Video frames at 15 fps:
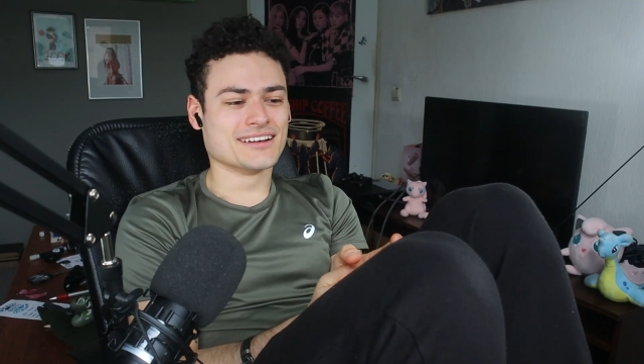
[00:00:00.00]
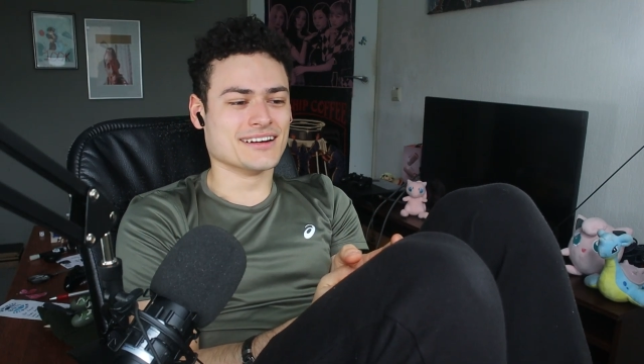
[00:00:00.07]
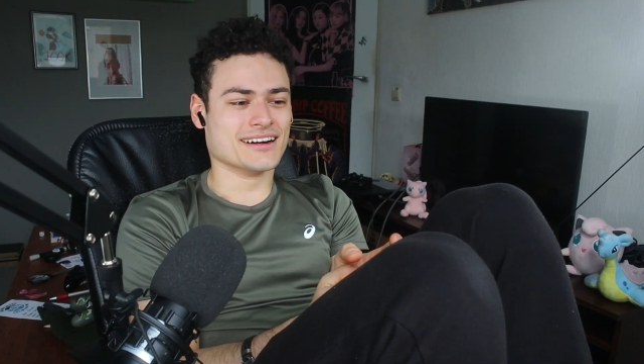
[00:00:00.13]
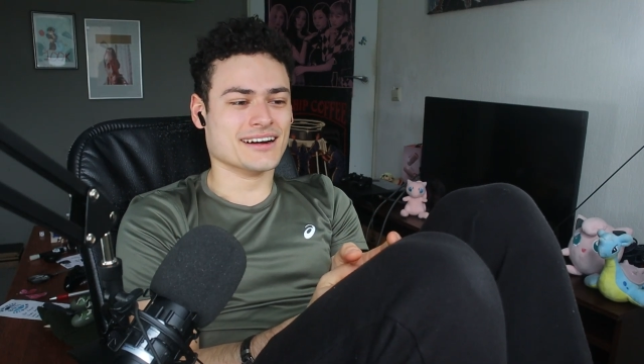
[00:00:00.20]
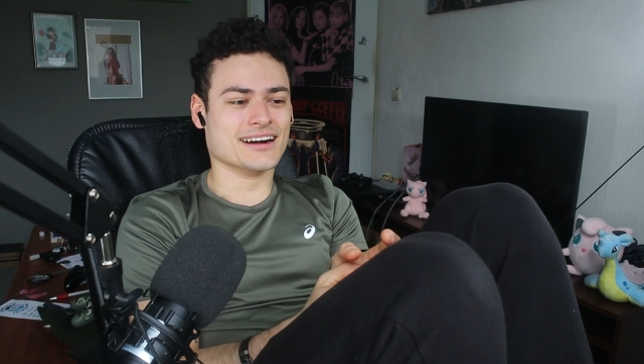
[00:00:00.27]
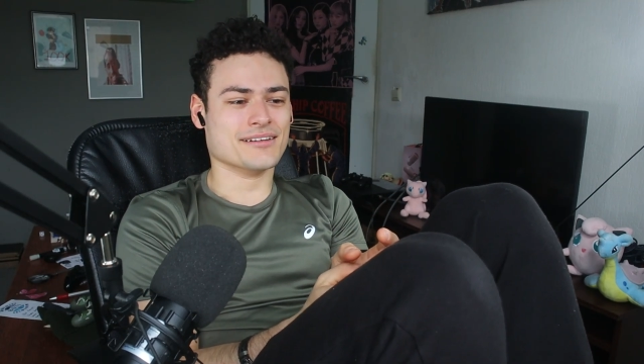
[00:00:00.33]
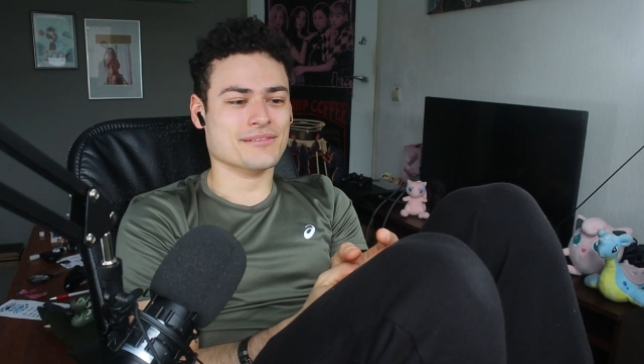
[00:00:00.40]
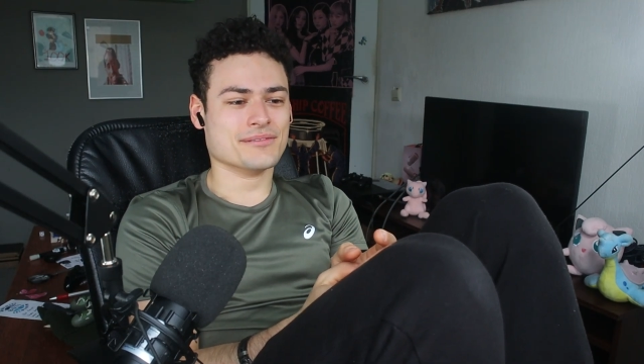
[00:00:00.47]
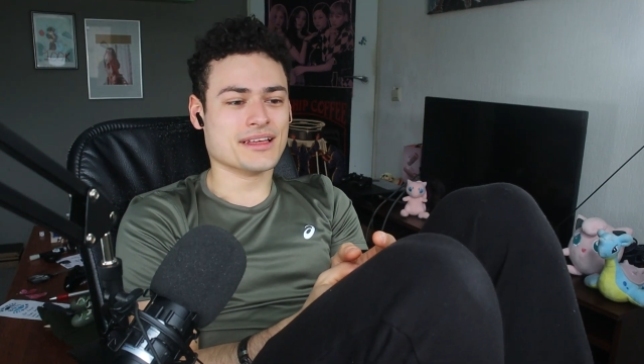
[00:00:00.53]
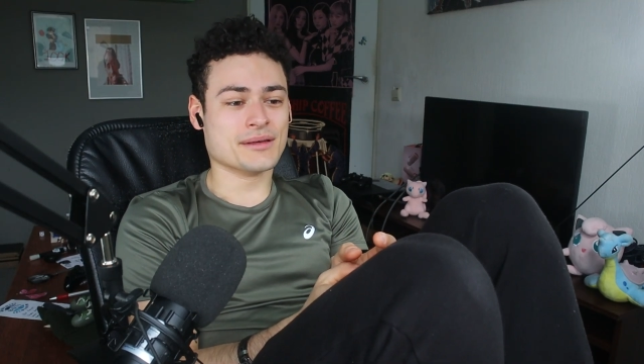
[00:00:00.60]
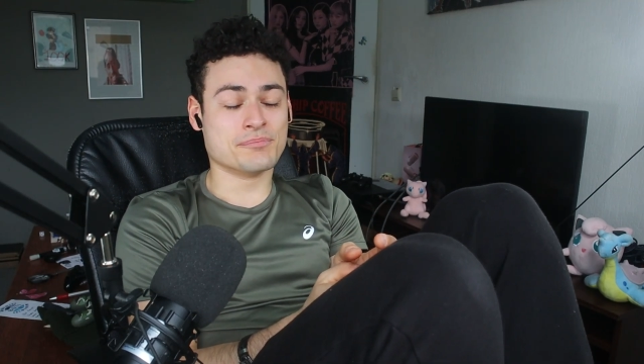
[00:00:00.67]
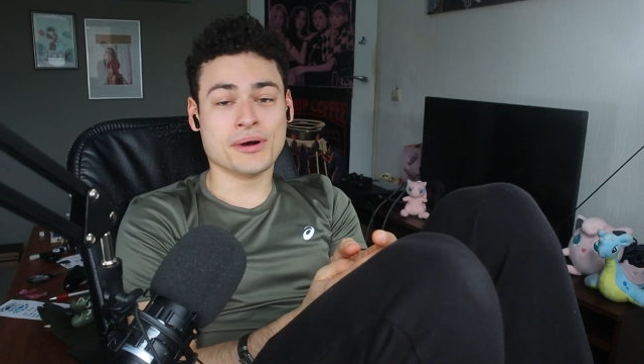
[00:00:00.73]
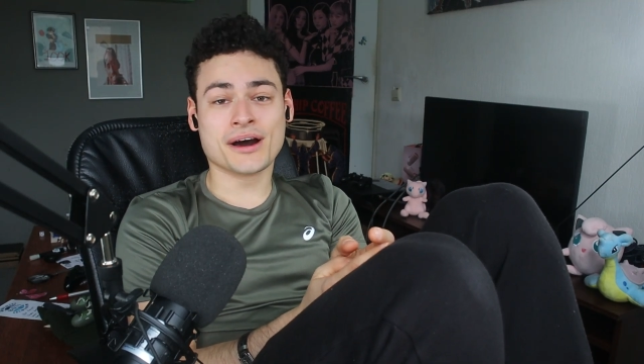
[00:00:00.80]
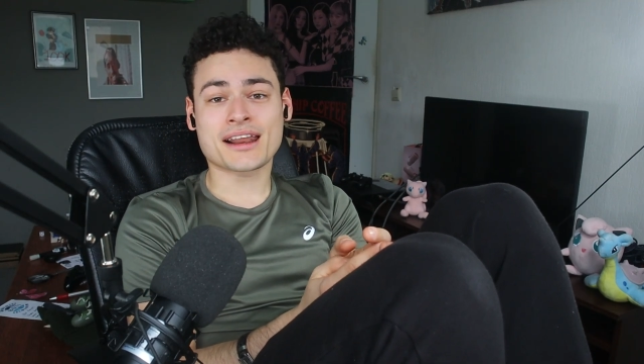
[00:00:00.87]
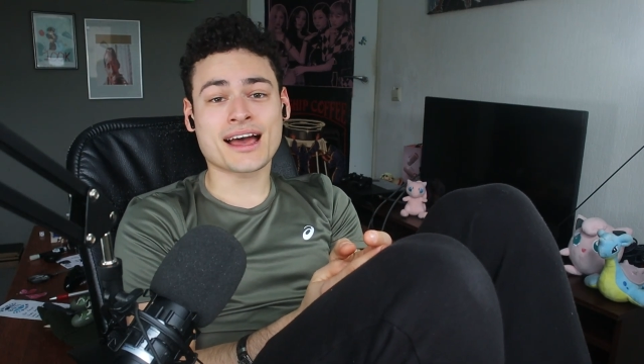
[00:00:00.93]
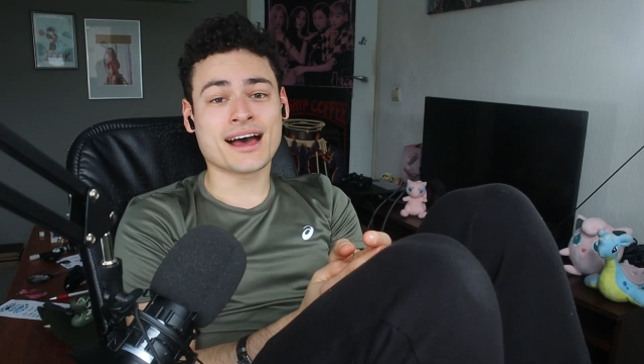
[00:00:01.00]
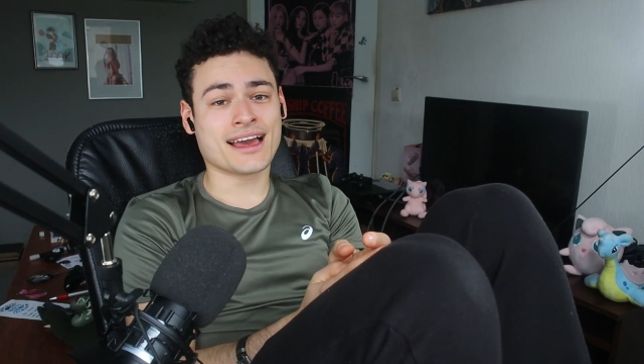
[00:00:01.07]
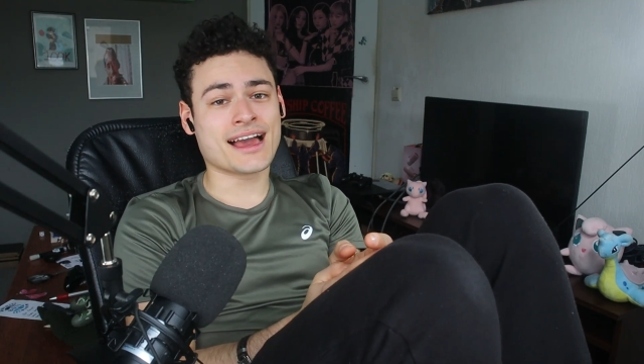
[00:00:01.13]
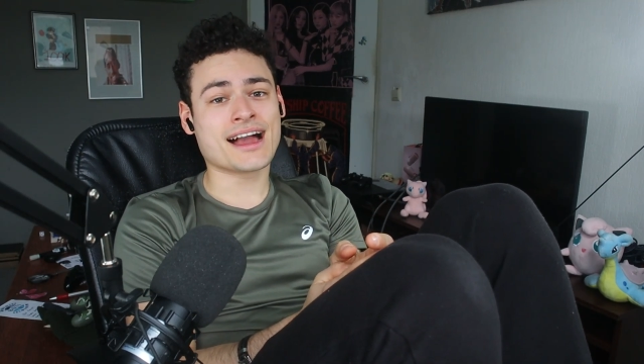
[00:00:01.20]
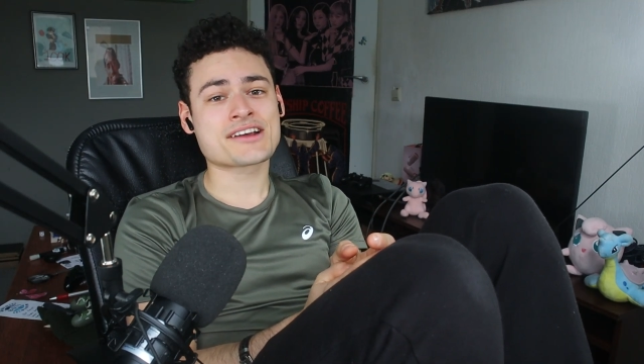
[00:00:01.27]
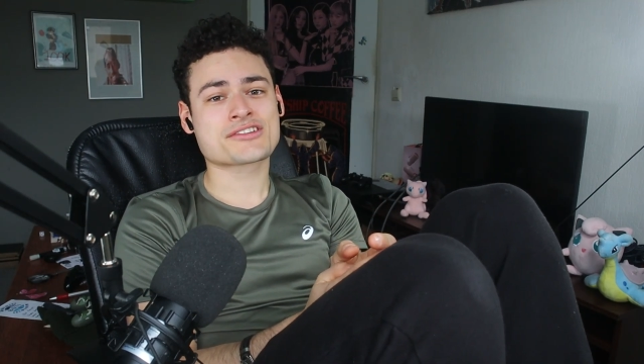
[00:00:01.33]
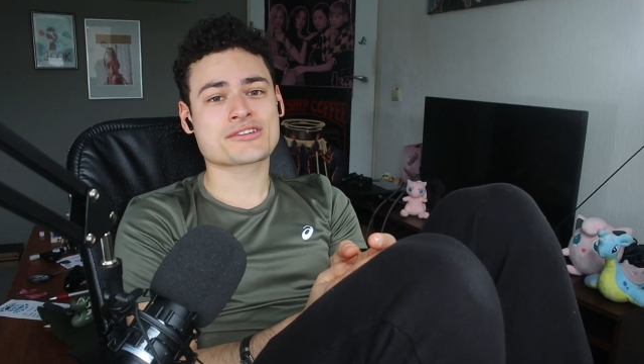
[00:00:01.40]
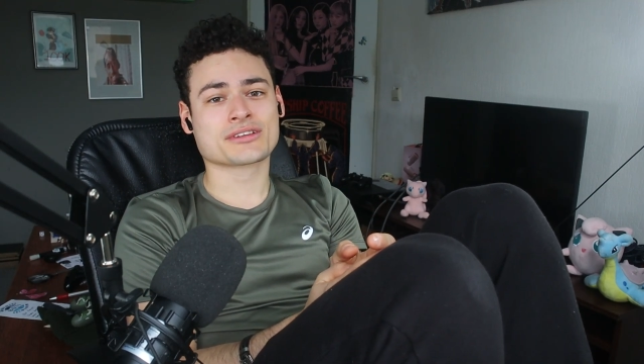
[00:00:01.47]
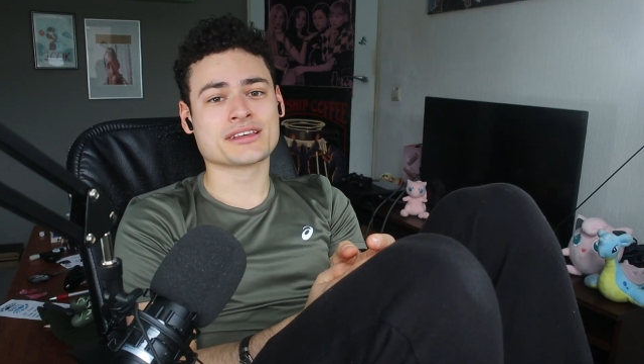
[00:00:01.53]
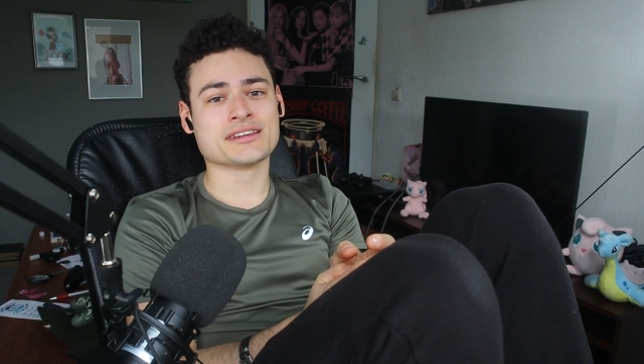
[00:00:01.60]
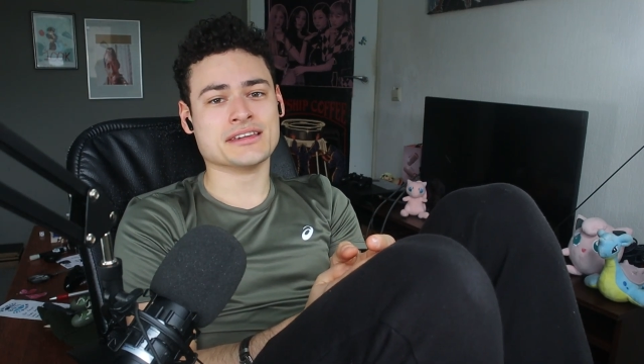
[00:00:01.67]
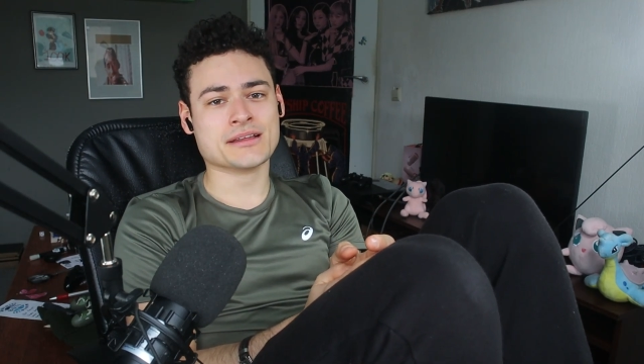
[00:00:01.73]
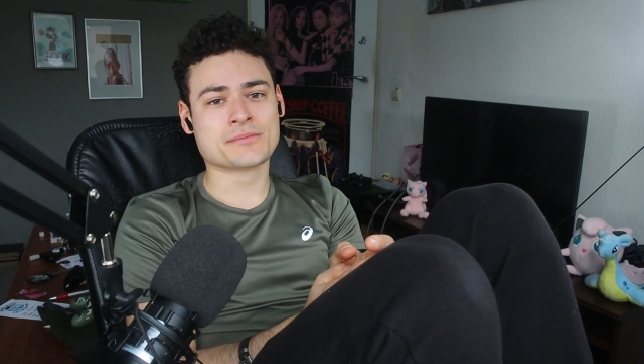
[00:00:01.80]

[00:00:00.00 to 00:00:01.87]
But I actually